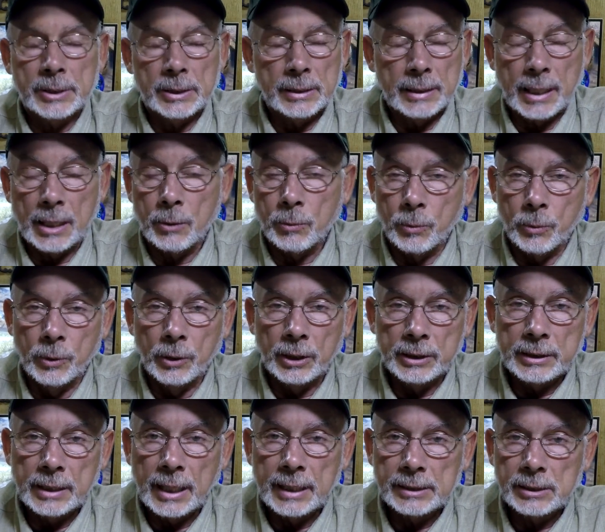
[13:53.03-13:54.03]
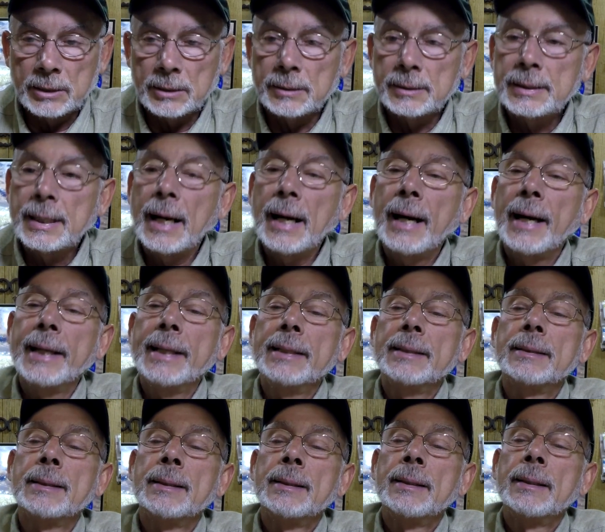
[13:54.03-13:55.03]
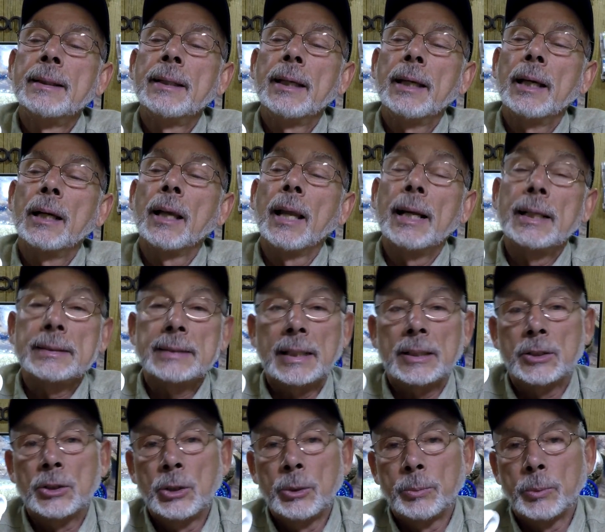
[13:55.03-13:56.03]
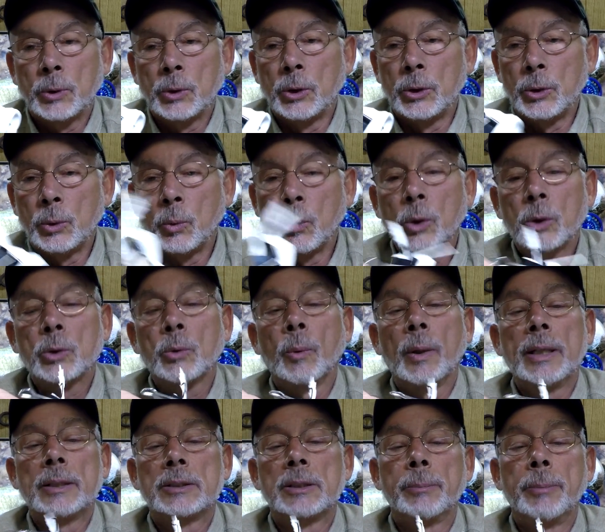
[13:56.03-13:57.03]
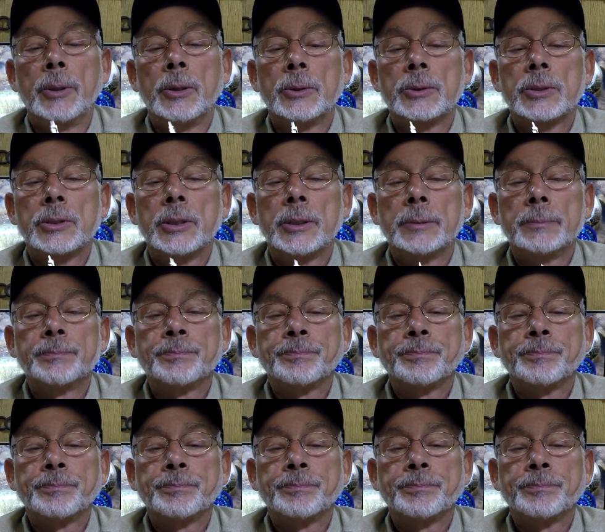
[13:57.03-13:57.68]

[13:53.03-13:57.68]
it down really nice and tight, and allows that super glue to work the way it's supposed to.